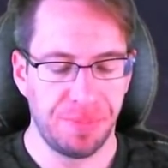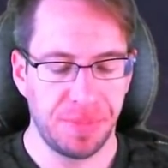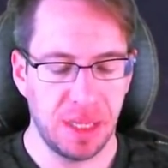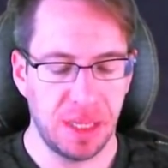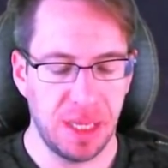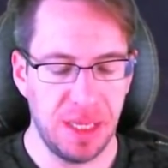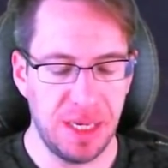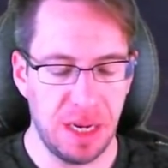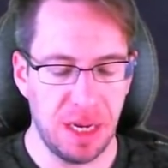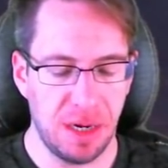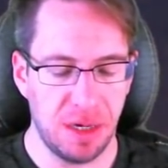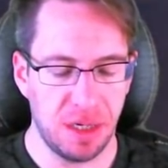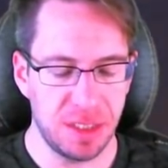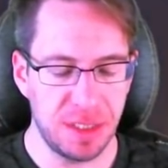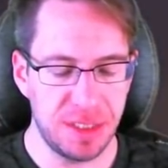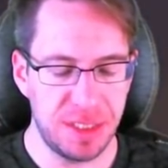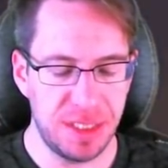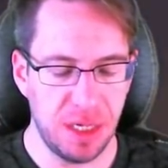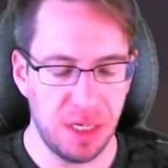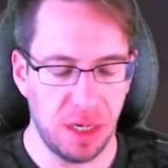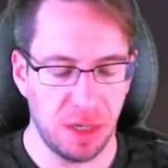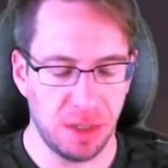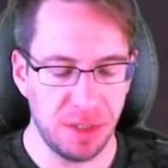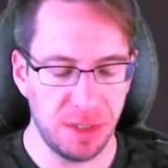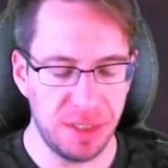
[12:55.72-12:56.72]
And now you're going to
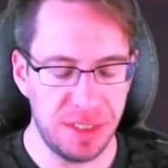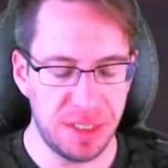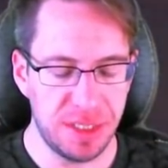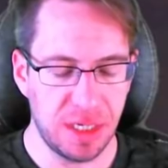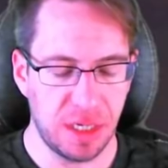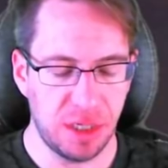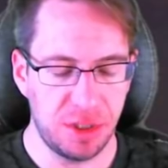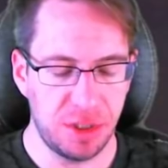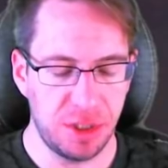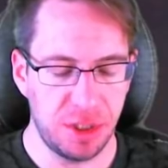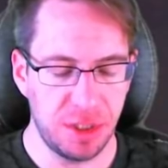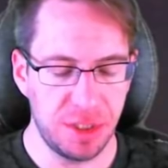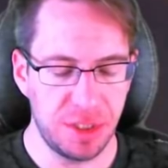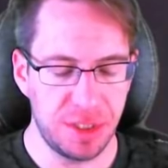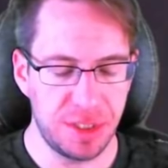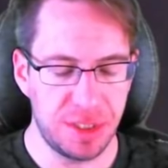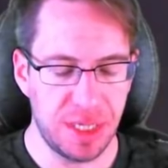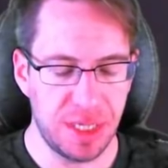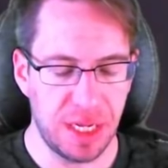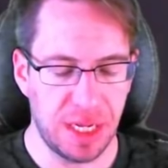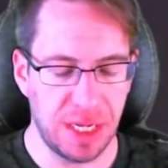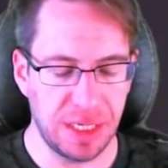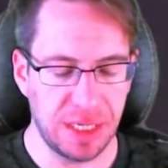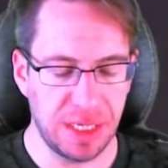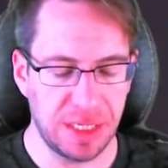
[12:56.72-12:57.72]
see all these archers
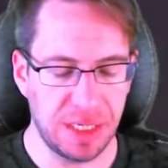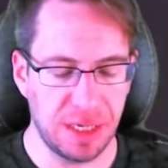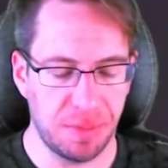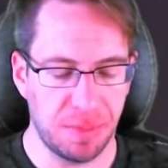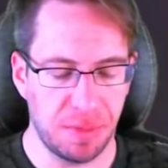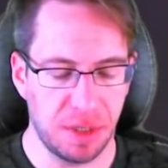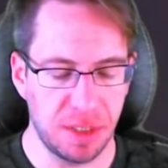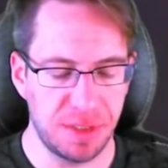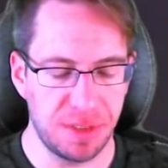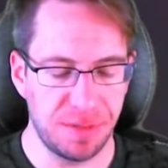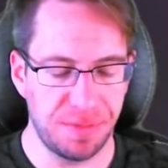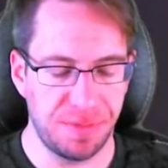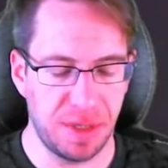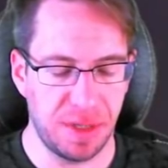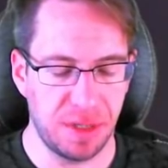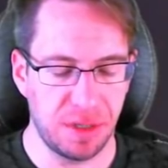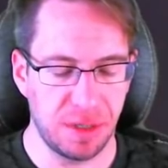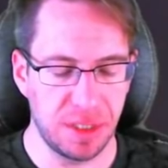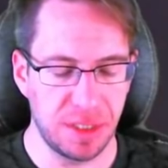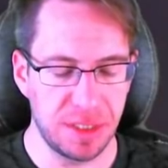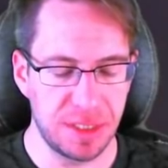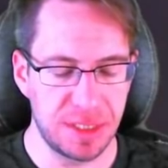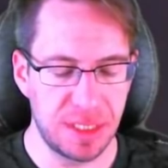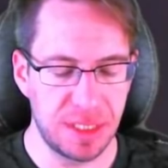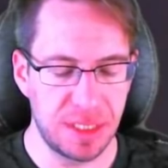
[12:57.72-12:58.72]
come onto
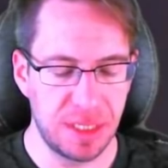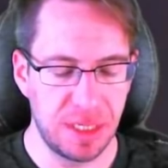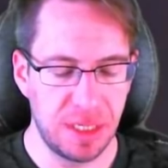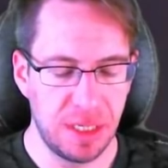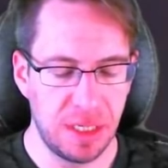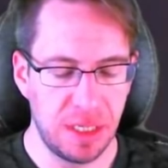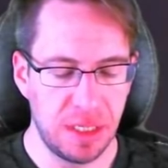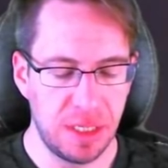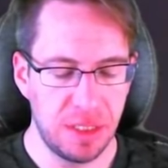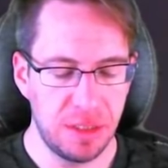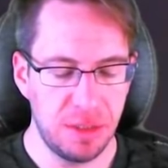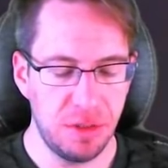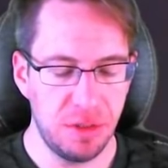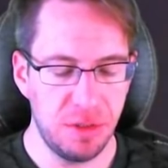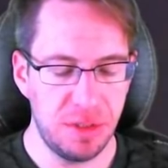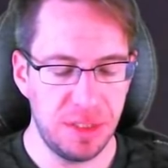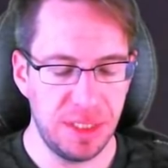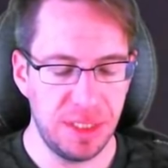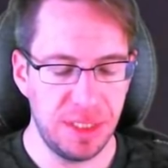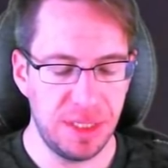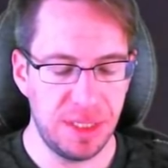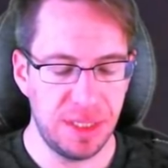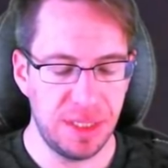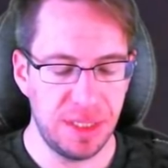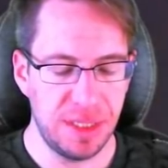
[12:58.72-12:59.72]
Fenris. Due
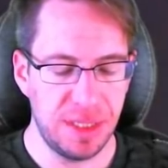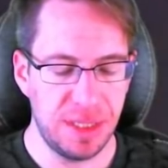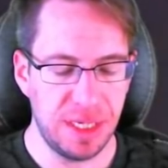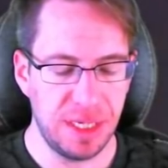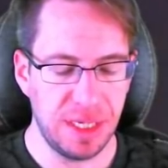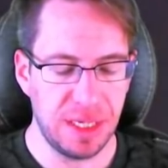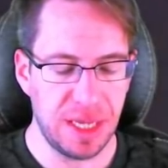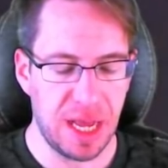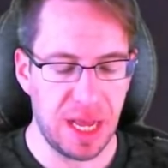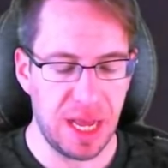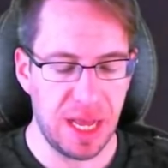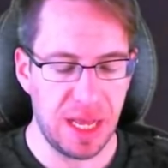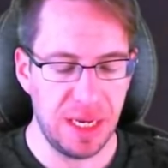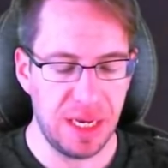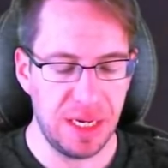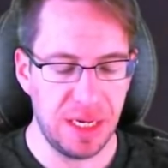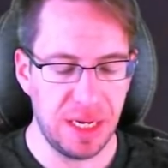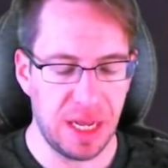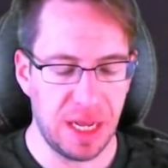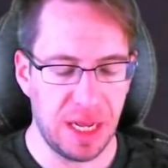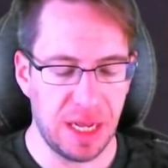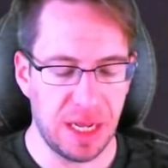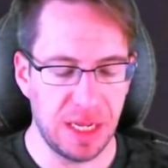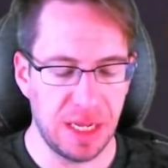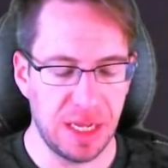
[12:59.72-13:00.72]
to the thick
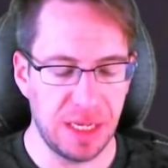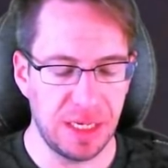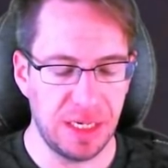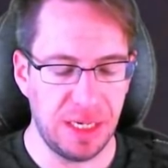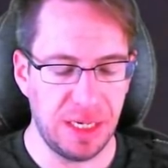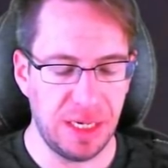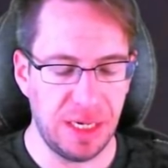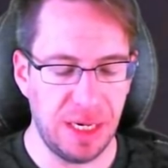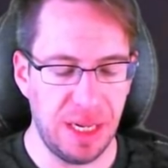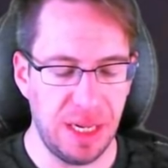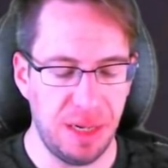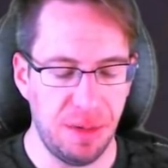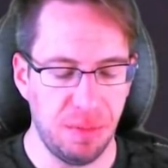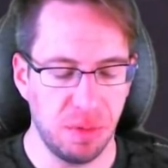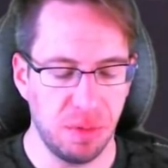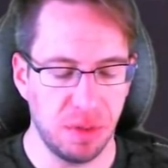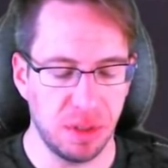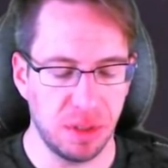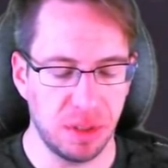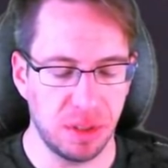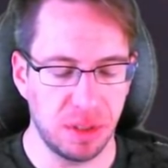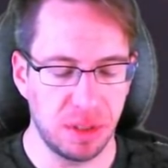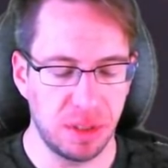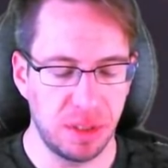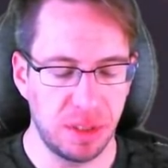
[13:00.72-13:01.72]
hide, he
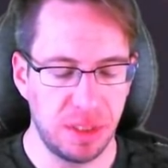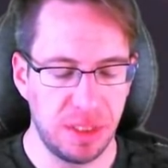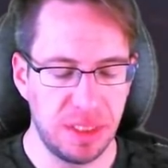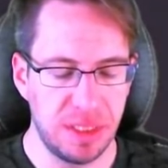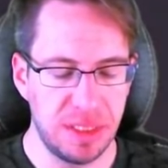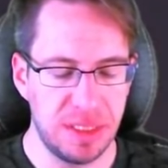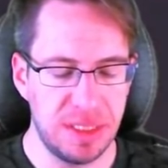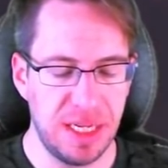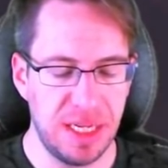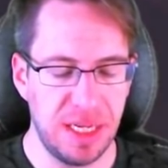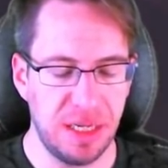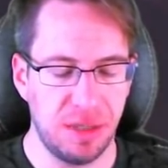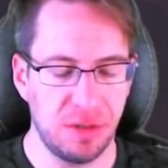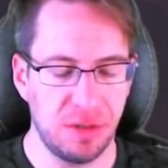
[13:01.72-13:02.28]
will take